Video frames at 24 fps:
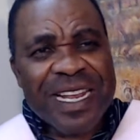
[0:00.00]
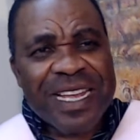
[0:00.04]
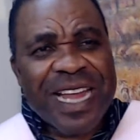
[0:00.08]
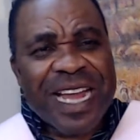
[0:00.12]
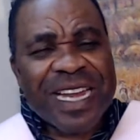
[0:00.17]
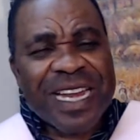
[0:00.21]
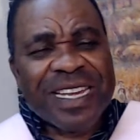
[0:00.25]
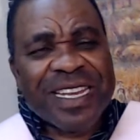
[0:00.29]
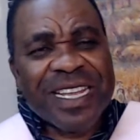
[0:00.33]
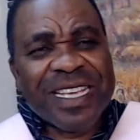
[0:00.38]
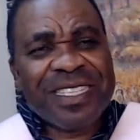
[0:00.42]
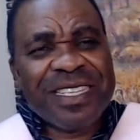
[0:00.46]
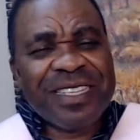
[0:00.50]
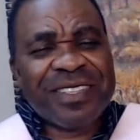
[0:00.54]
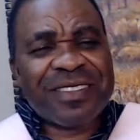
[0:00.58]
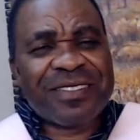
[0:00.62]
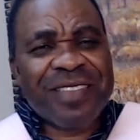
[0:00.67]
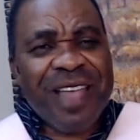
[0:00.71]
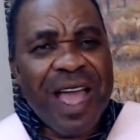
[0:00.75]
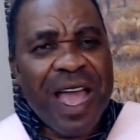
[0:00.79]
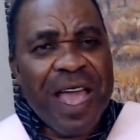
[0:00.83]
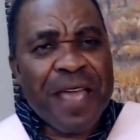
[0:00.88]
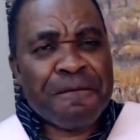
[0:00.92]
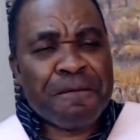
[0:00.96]
that this is
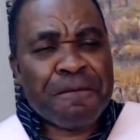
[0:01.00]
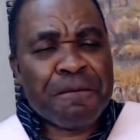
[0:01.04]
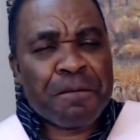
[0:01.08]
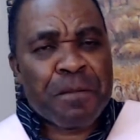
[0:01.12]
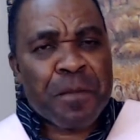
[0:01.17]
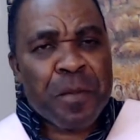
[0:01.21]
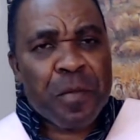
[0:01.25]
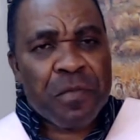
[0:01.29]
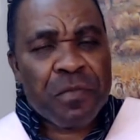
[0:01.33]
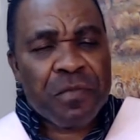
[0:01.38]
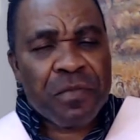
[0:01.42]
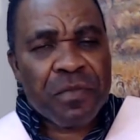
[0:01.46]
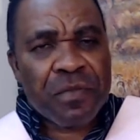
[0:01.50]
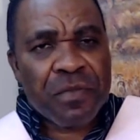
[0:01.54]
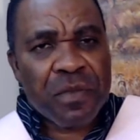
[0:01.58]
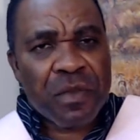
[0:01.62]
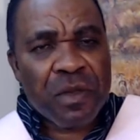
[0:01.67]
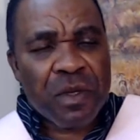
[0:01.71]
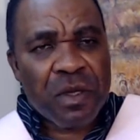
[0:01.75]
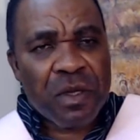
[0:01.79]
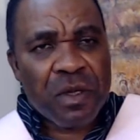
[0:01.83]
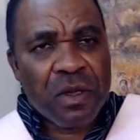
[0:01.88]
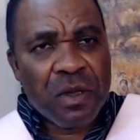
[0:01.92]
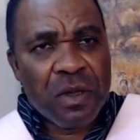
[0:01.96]
time
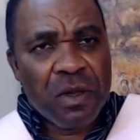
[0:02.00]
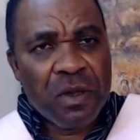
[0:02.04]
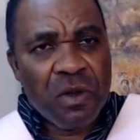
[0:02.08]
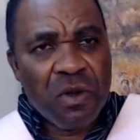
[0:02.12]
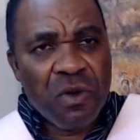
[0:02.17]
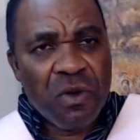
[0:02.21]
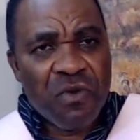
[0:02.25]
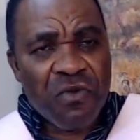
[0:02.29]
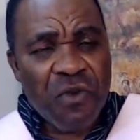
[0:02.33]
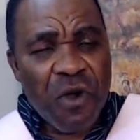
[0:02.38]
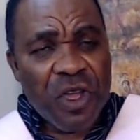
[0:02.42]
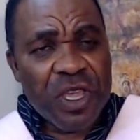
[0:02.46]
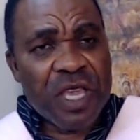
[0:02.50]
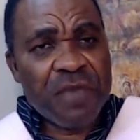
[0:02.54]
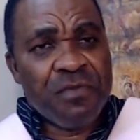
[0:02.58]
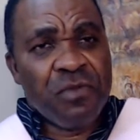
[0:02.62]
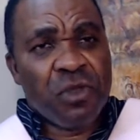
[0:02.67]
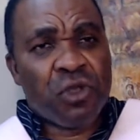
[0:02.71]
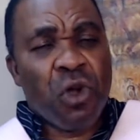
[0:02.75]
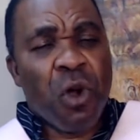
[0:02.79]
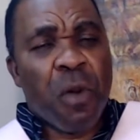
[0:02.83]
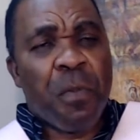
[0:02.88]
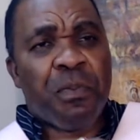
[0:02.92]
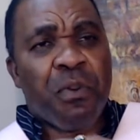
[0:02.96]
for him
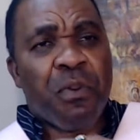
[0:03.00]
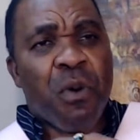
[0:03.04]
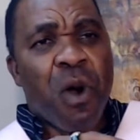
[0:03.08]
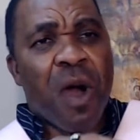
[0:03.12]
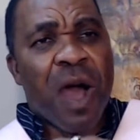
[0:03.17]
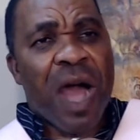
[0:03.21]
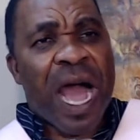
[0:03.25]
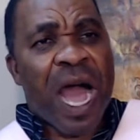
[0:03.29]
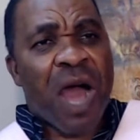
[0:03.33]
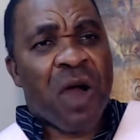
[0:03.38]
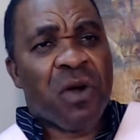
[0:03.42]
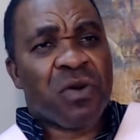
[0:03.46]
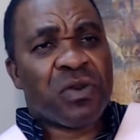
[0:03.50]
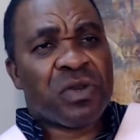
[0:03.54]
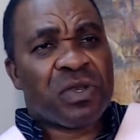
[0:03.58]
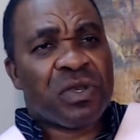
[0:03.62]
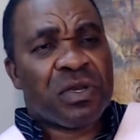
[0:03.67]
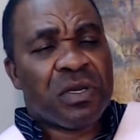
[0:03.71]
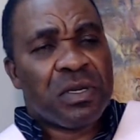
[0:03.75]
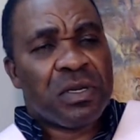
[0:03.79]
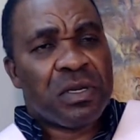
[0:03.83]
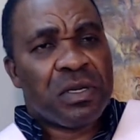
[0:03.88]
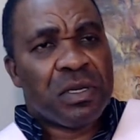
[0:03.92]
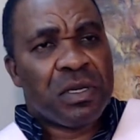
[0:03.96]
to pour out
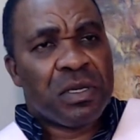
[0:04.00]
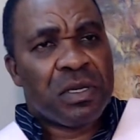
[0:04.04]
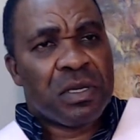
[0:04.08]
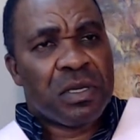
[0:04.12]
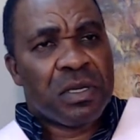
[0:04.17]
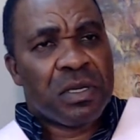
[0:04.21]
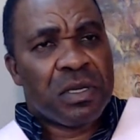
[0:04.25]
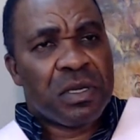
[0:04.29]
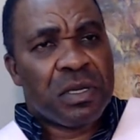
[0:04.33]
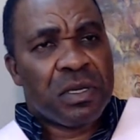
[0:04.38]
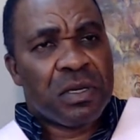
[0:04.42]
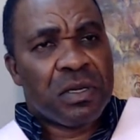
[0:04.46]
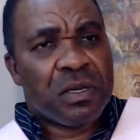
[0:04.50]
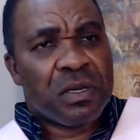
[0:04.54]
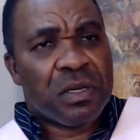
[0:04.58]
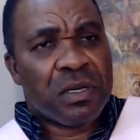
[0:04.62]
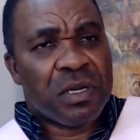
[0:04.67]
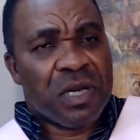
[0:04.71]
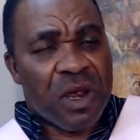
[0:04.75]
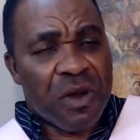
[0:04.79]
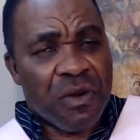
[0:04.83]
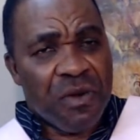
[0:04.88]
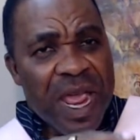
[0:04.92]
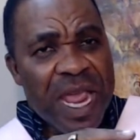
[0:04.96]

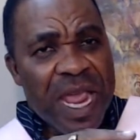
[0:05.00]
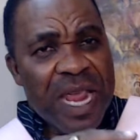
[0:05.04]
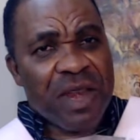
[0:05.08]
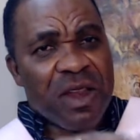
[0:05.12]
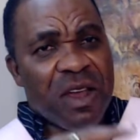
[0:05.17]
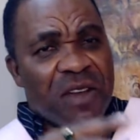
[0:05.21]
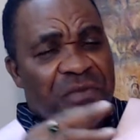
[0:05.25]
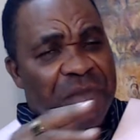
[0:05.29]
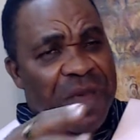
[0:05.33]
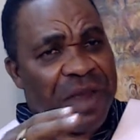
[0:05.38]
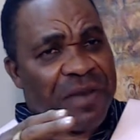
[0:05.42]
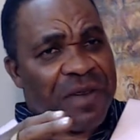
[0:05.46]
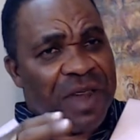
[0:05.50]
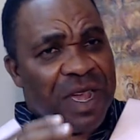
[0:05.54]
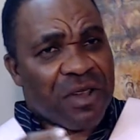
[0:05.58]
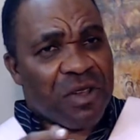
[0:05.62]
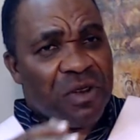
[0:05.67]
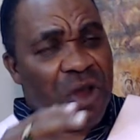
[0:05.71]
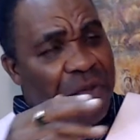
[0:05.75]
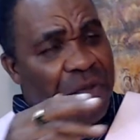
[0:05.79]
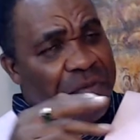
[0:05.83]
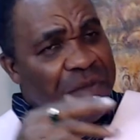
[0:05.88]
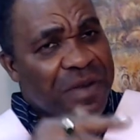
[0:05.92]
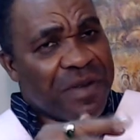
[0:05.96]
the rain of
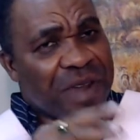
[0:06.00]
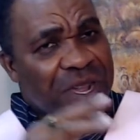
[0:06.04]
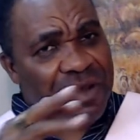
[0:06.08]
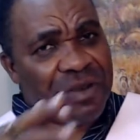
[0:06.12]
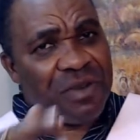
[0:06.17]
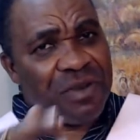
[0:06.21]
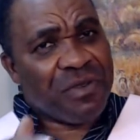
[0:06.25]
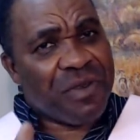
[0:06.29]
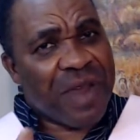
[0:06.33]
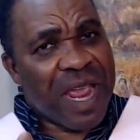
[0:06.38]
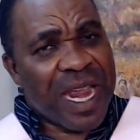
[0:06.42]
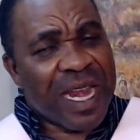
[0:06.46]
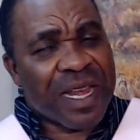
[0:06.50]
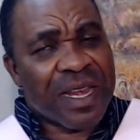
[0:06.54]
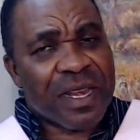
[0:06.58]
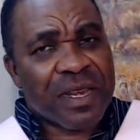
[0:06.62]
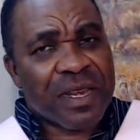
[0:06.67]
miracle or miracle rain.